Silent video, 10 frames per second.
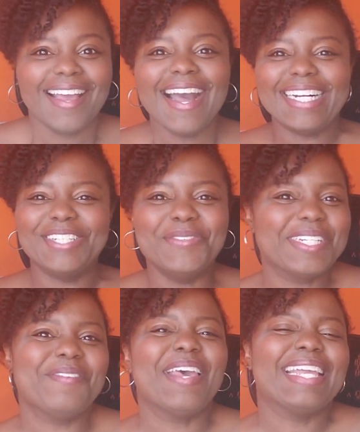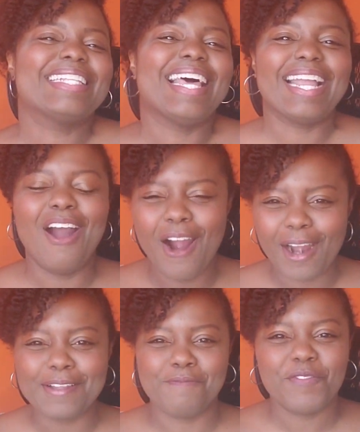I don't want to make like hard
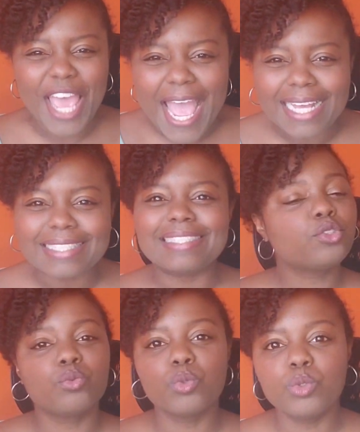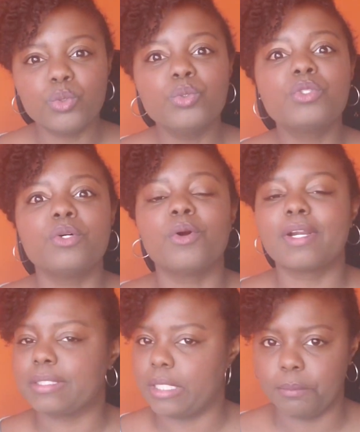and fast rules or
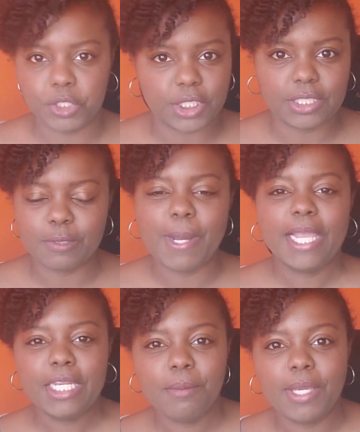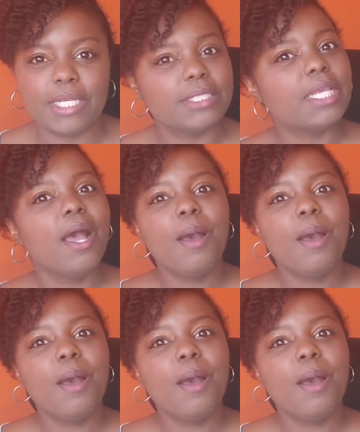assumptions by any means,